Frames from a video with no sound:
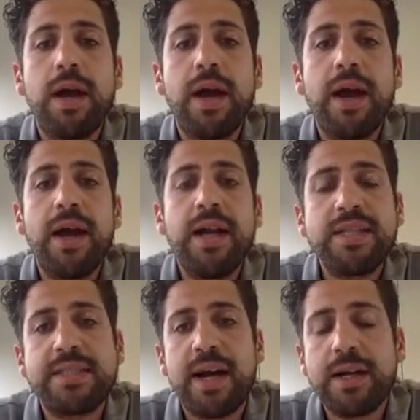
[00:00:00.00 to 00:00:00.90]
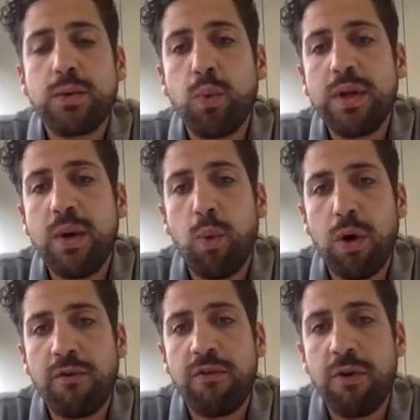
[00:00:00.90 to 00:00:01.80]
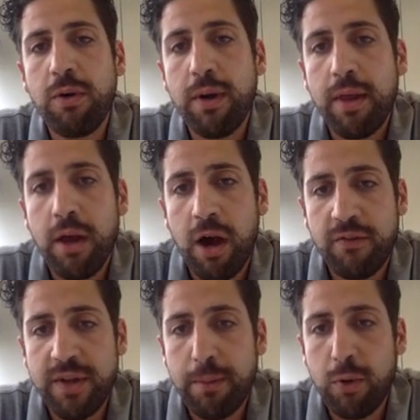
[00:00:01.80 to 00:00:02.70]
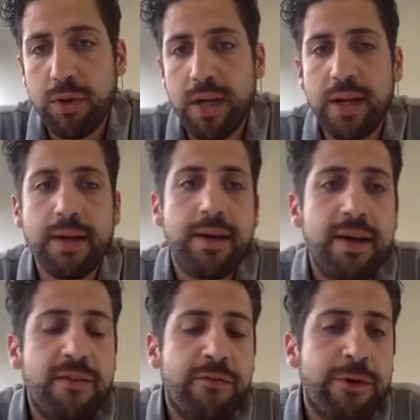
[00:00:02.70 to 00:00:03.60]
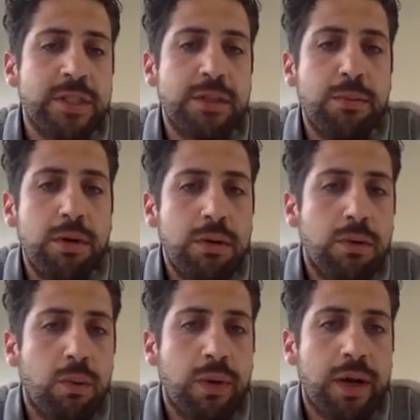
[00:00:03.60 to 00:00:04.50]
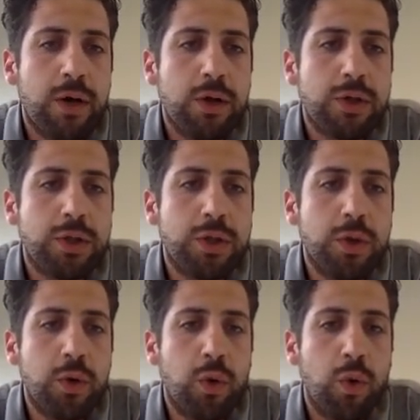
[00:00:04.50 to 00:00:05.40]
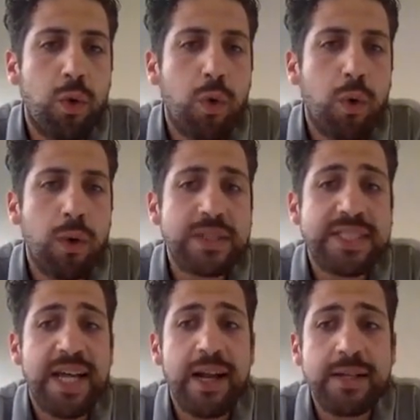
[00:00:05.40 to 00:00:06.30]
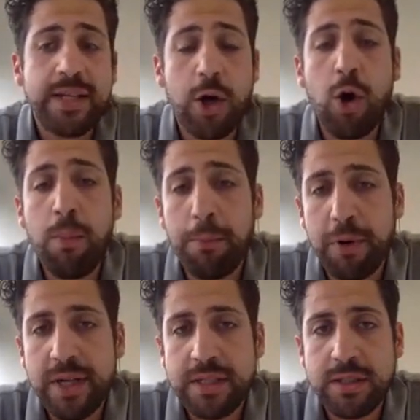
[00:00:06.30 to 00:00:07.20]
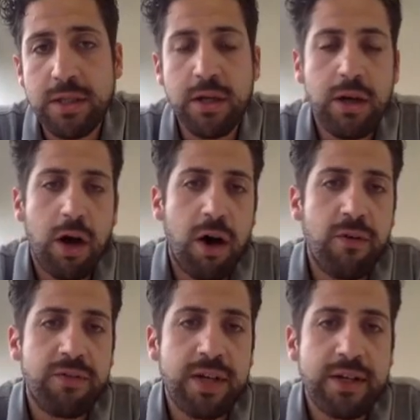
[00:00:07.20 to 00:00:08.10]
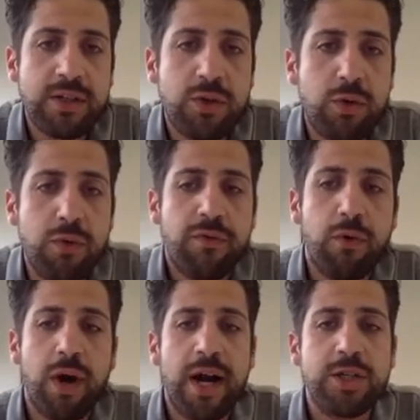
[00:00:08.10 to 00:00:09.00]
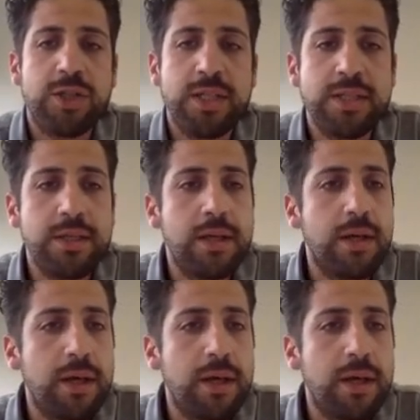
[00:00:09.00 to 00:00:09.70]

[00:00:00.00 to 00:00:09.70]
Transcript: And let's start with the workflow of the model here. First of all, we go to select the components of the two full arches.